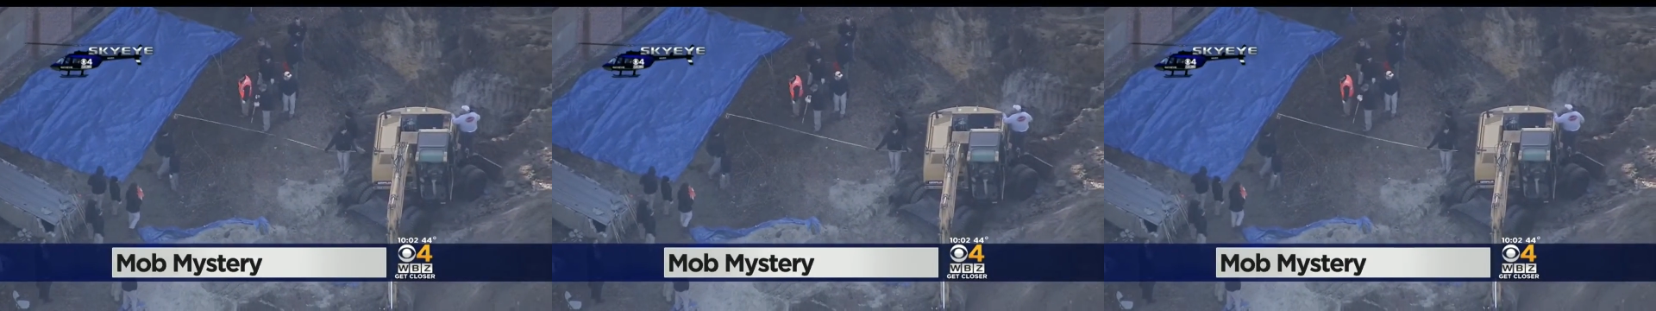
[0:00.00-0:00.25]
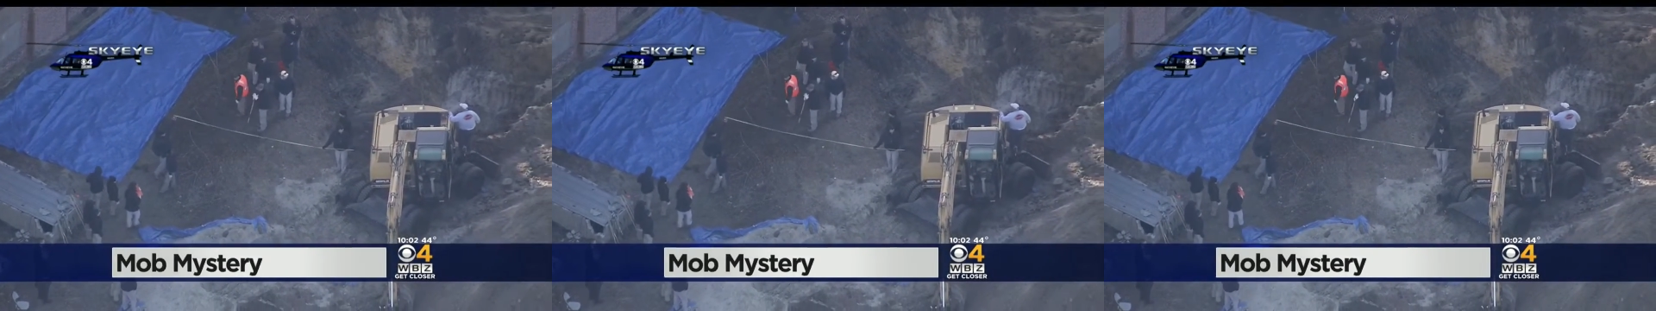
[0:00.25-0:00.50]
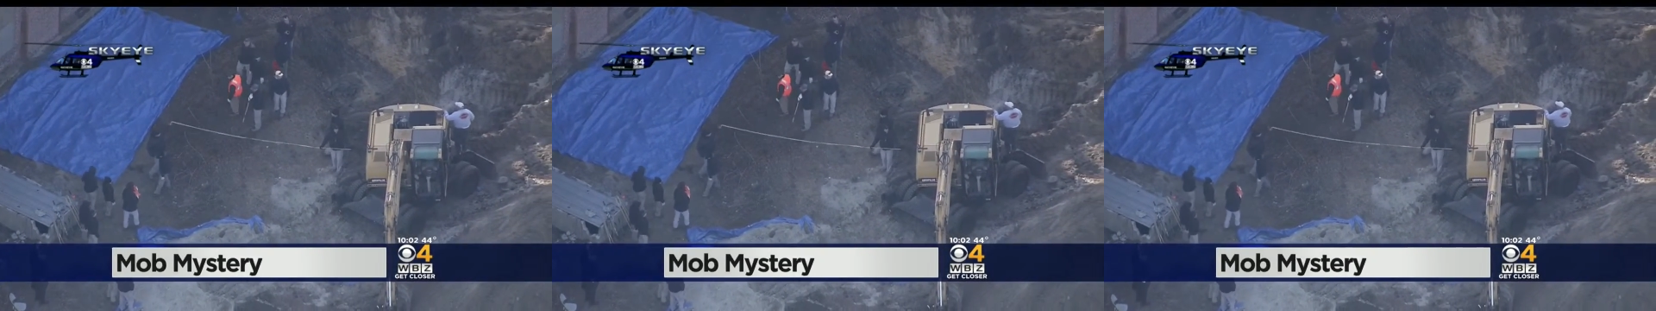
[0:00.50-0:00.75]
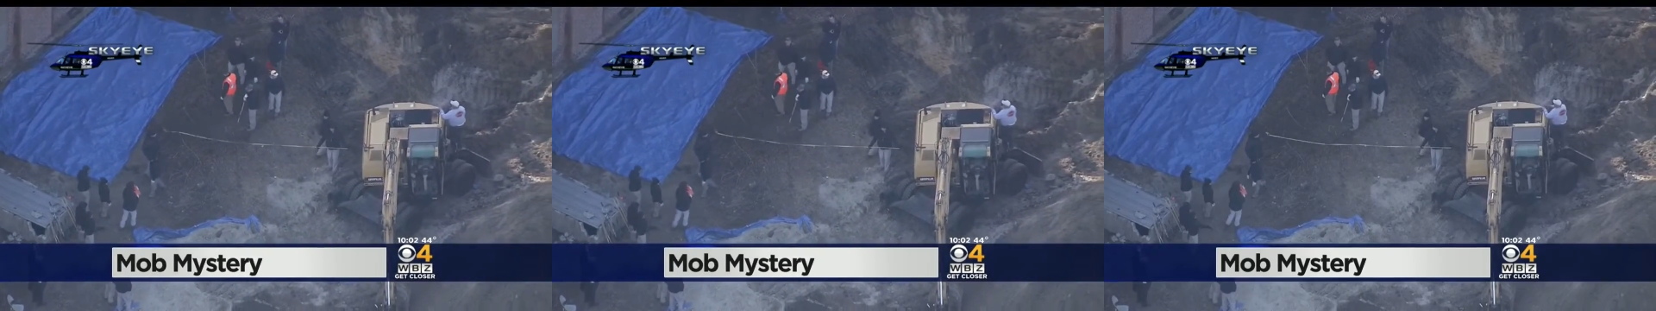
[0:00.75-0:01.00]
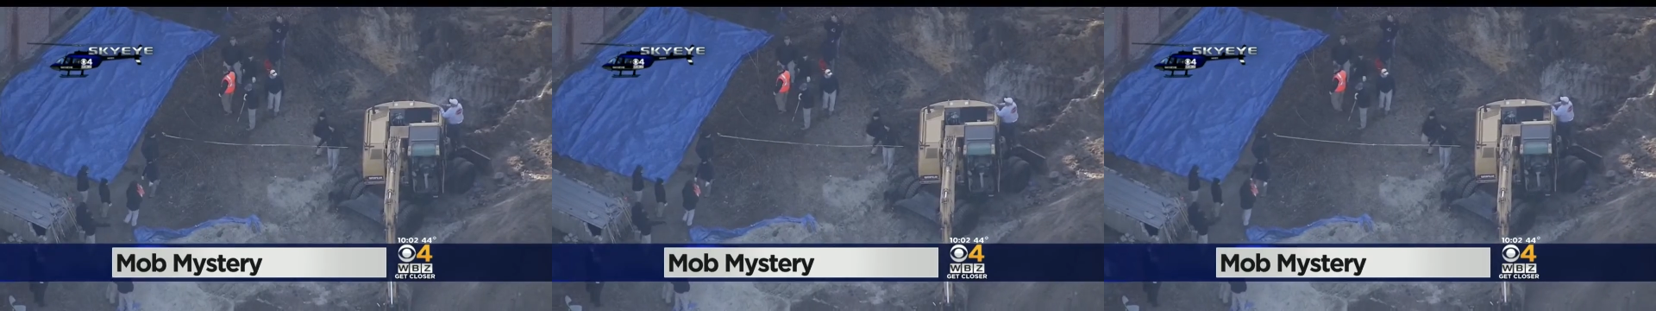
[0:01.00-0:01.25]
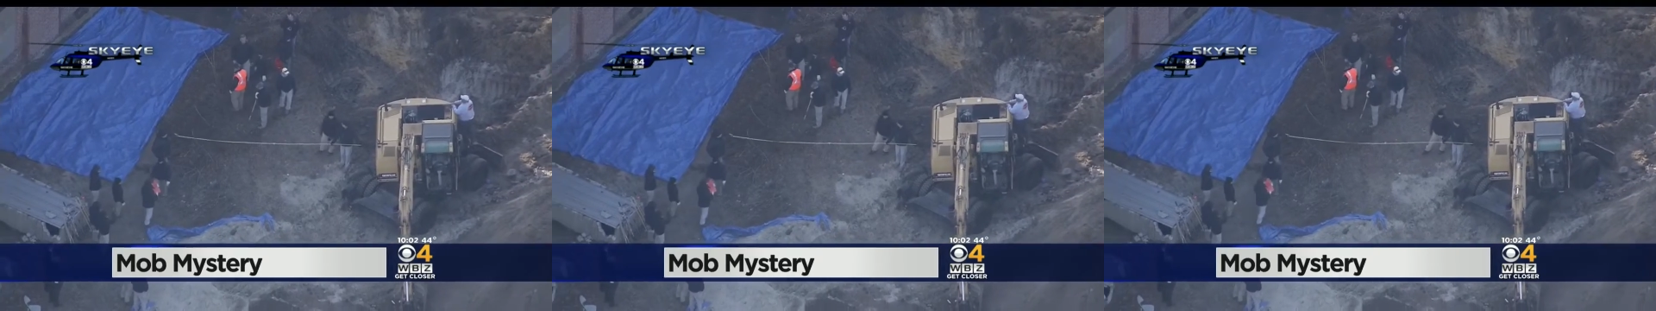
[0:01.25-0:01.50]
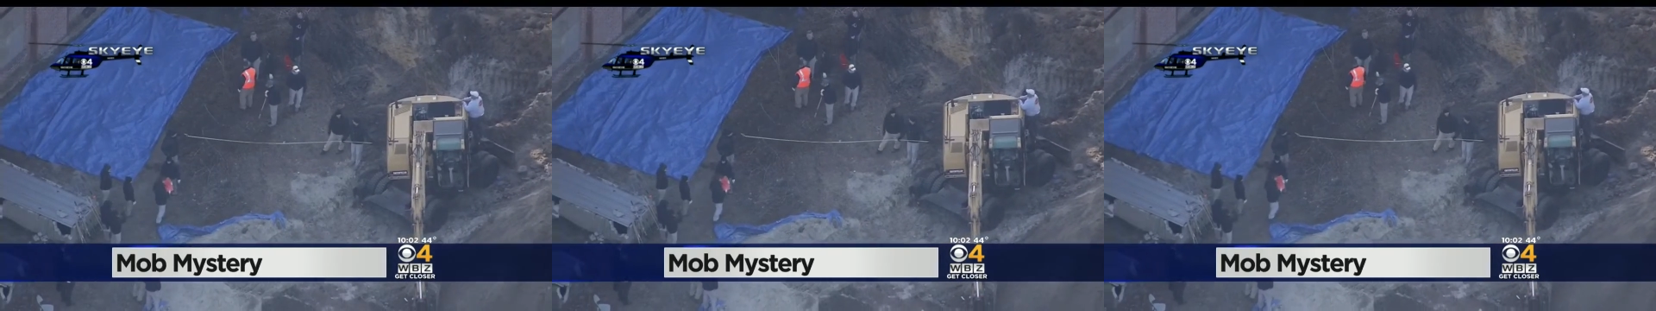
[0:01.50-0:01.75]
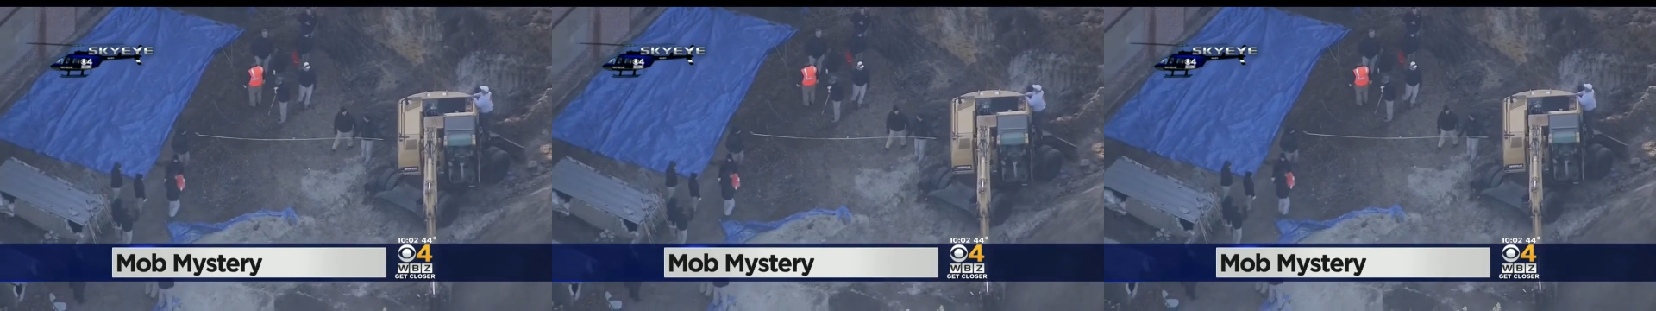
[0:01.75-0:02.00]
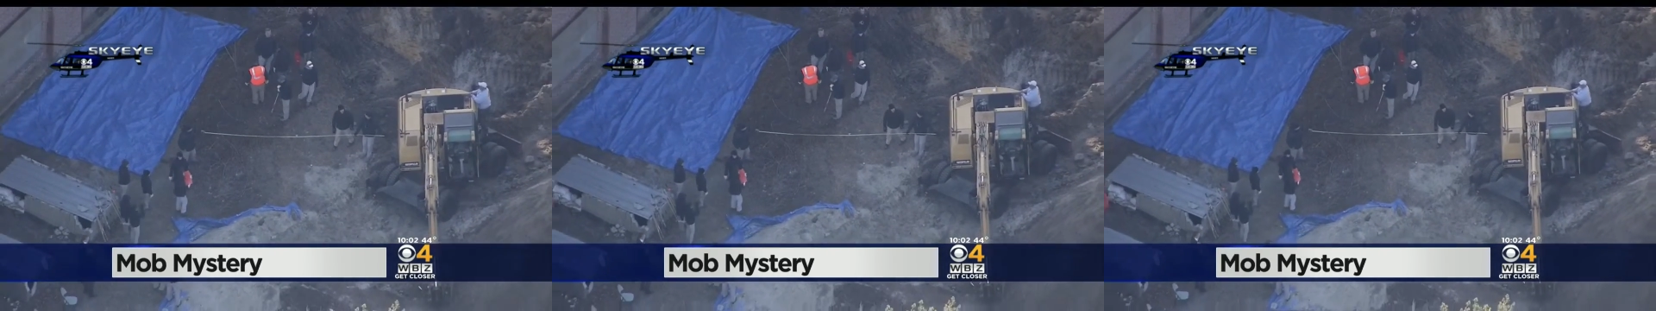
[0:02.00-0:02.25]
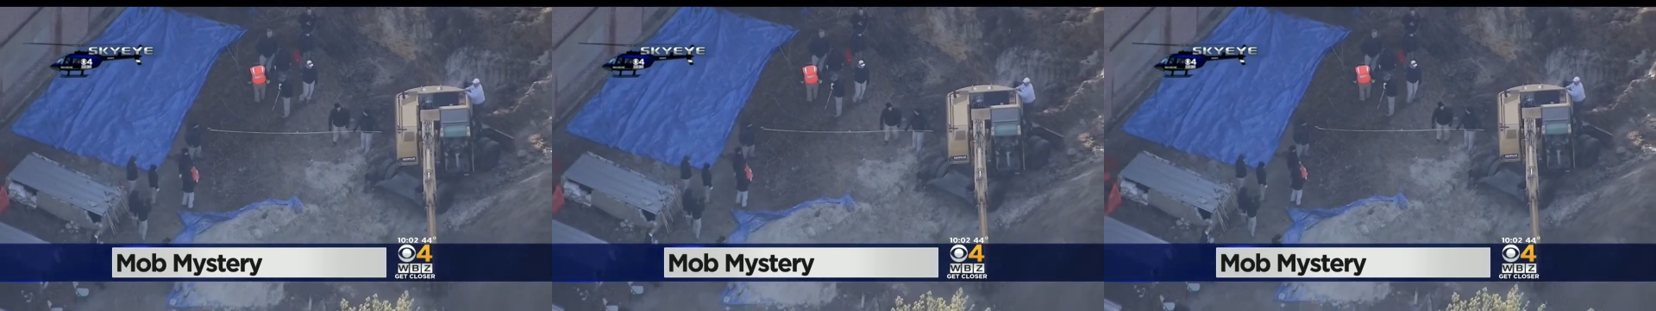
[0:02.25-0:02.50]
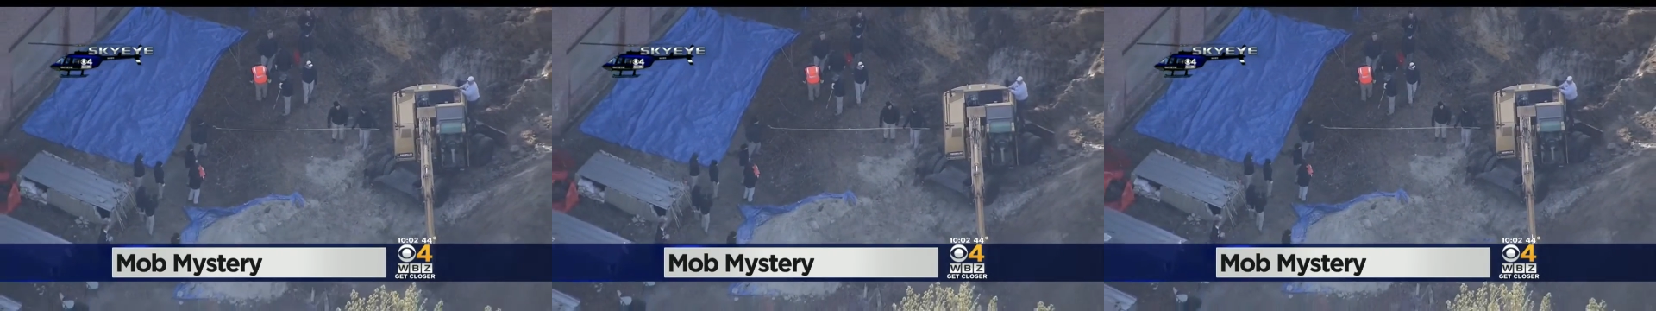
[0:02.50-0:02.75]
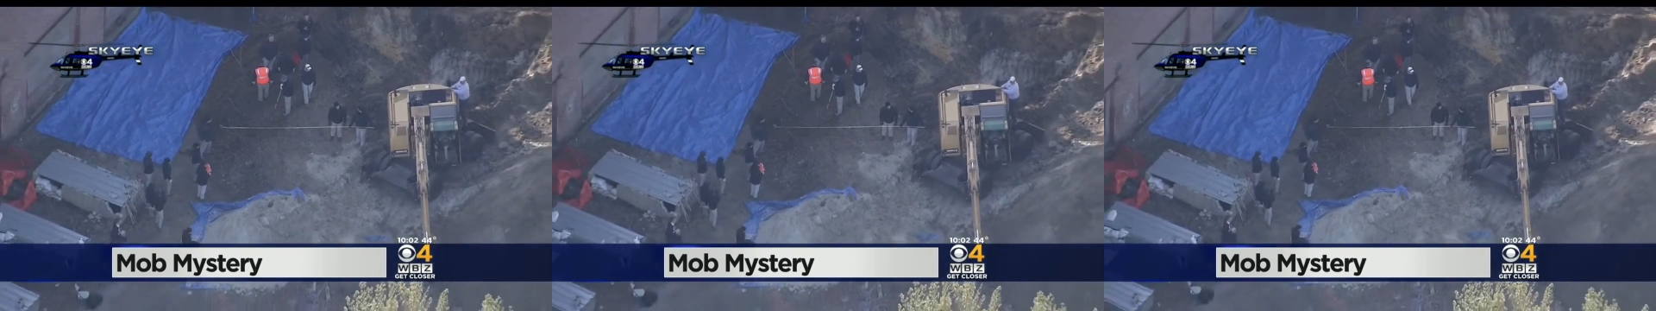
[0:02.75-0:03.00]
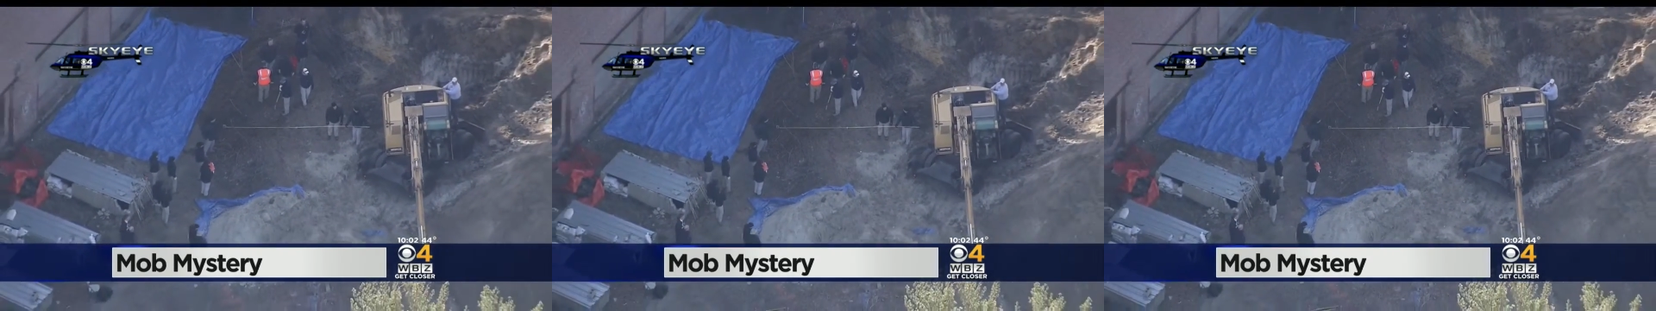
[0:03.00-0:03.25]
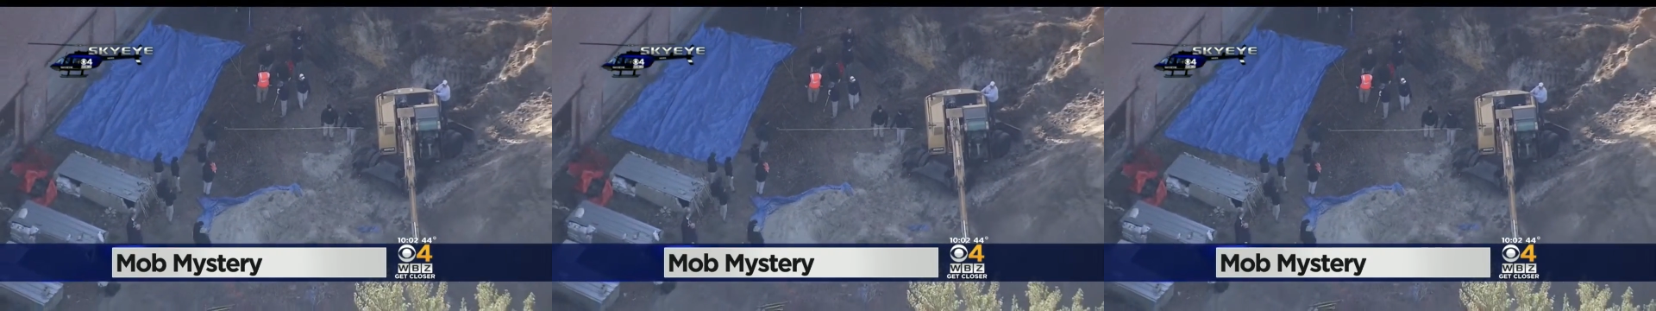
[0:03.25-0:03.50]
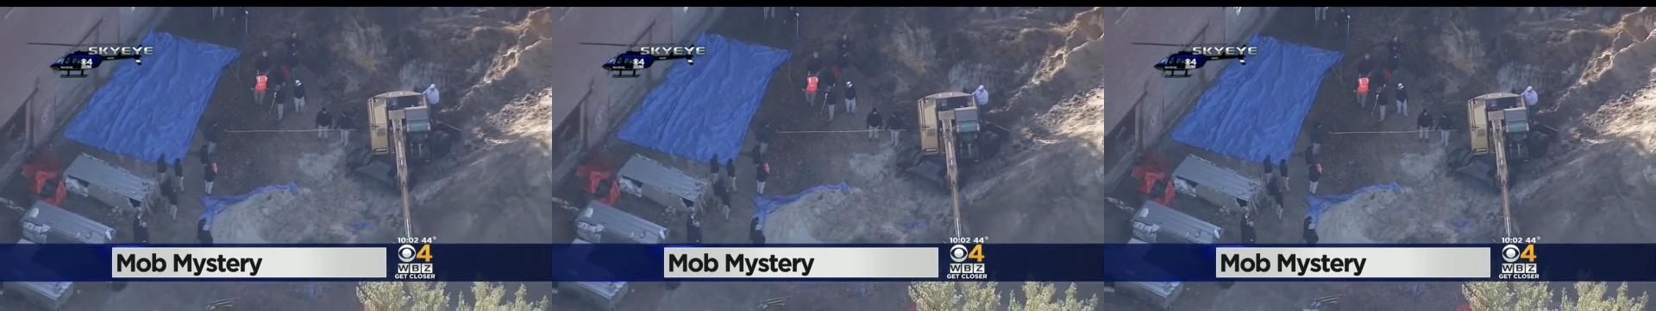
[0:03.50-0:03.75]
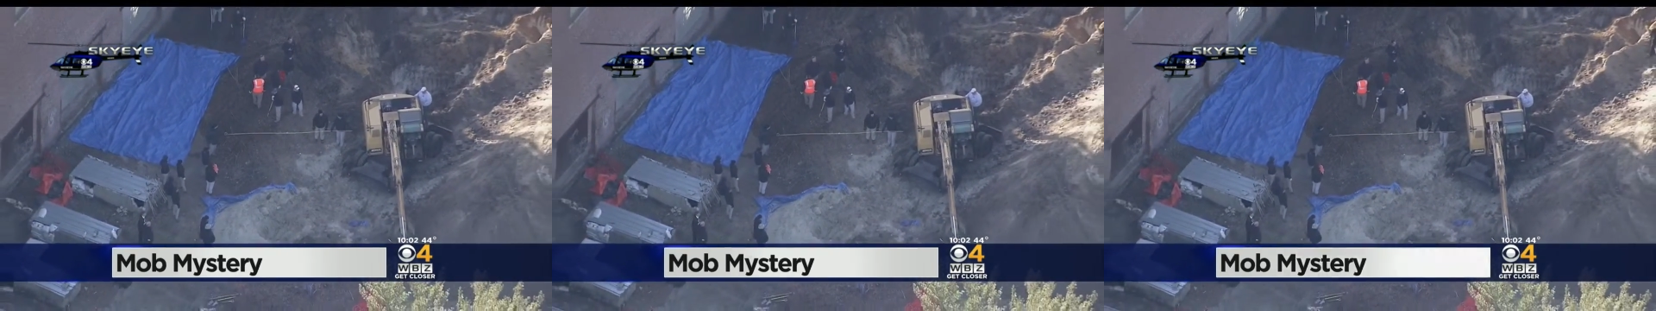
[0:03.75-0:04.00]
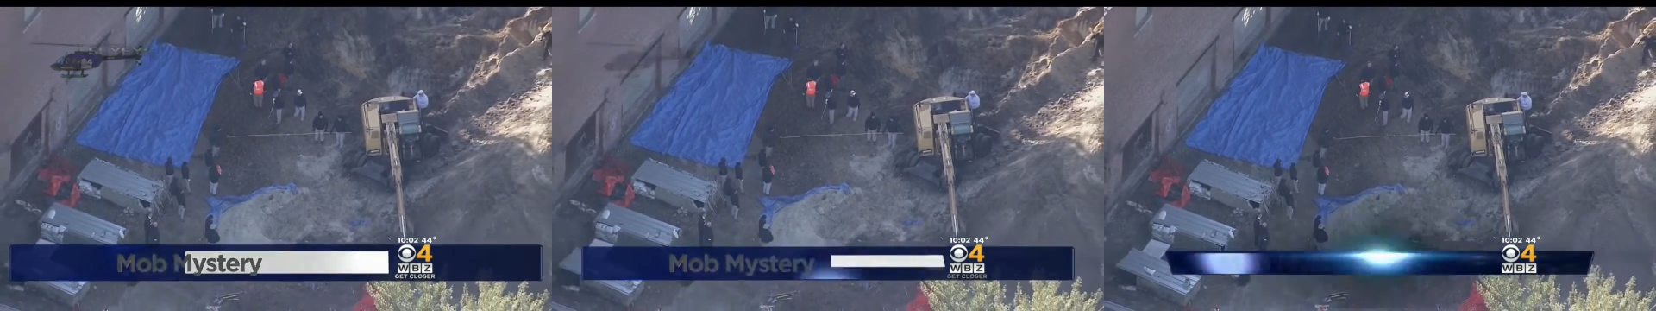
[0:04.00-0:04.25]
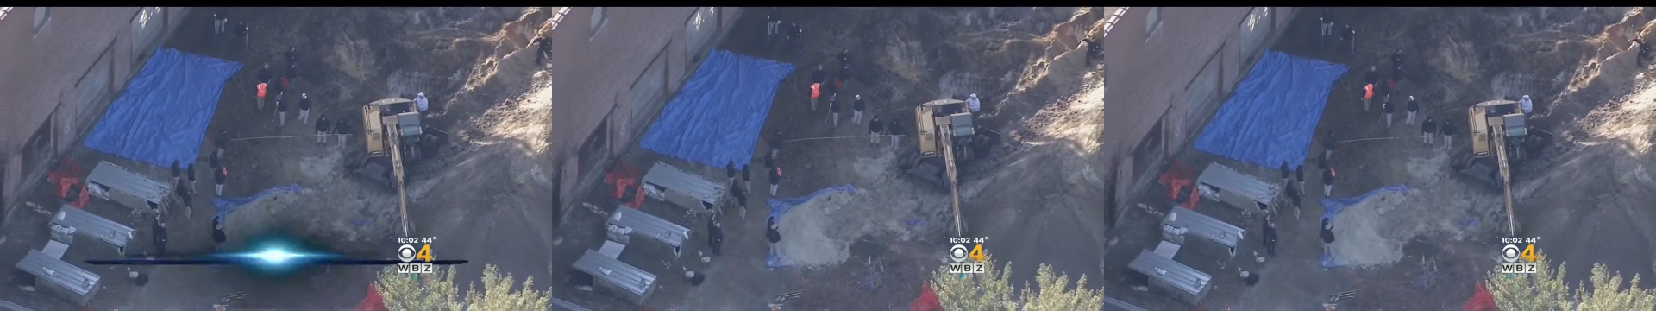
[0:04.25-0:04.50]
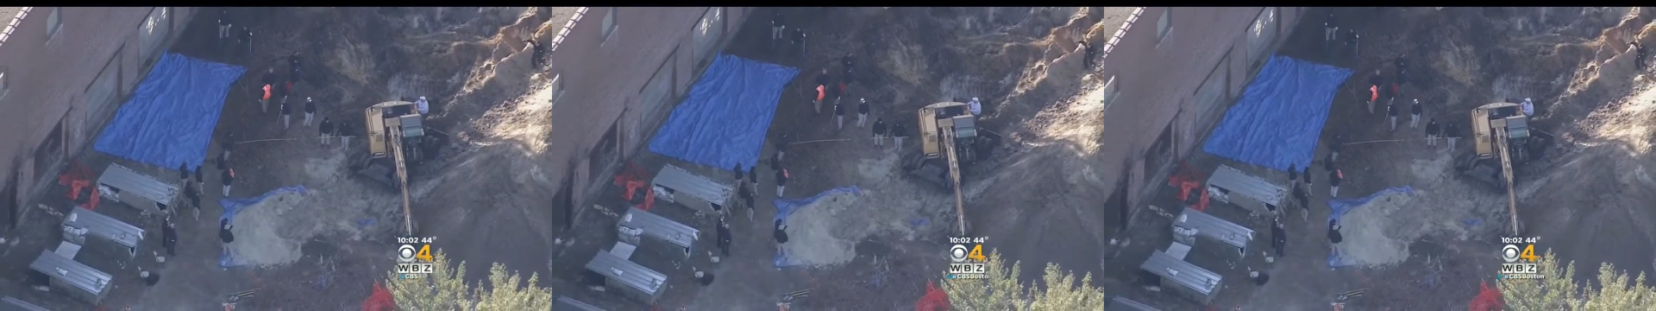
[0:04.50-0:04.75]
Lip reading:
No face is visible, so there are no lips to read.